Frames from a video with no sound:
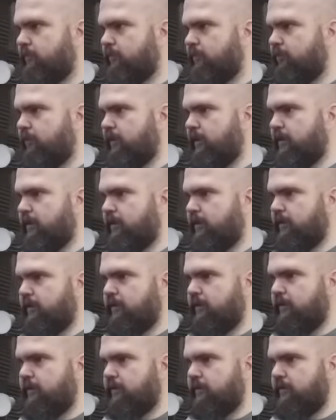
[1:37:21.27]
we press
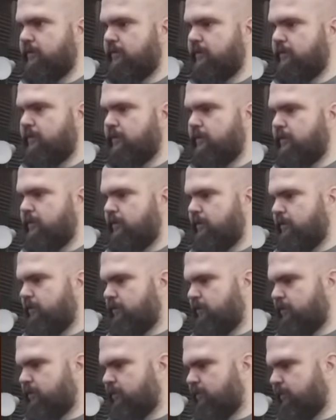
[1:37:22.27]
here,
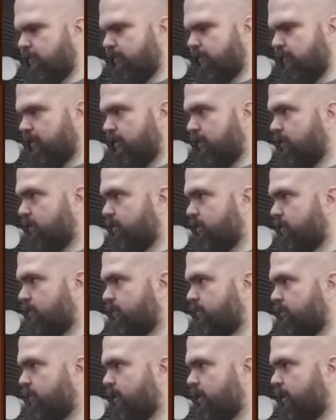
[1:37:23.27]
we should be able to see the entity
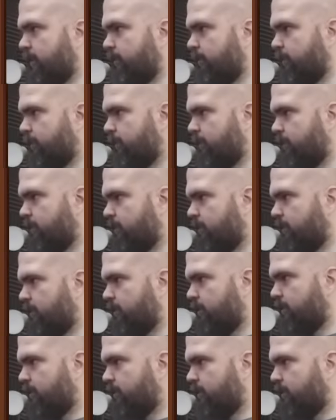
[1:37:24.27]
map. It